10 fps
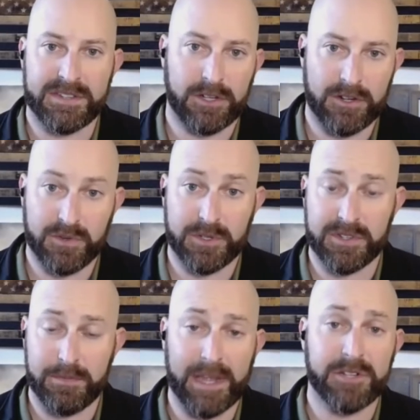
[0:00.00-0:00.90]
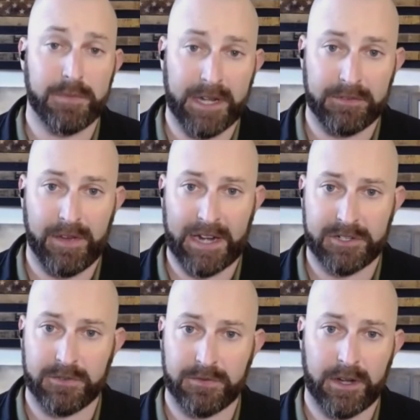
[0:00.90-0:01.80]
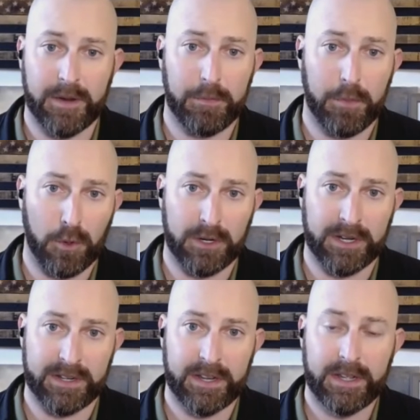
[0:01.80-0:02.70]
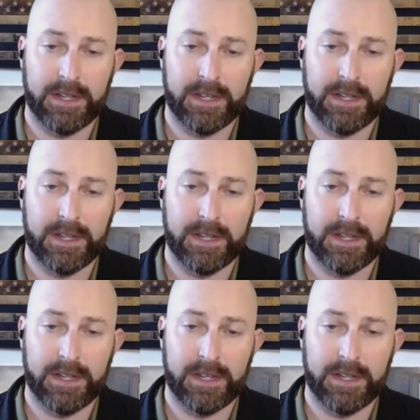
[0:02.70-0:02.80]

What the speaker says: Cirrus, which is a major manufacturer, very important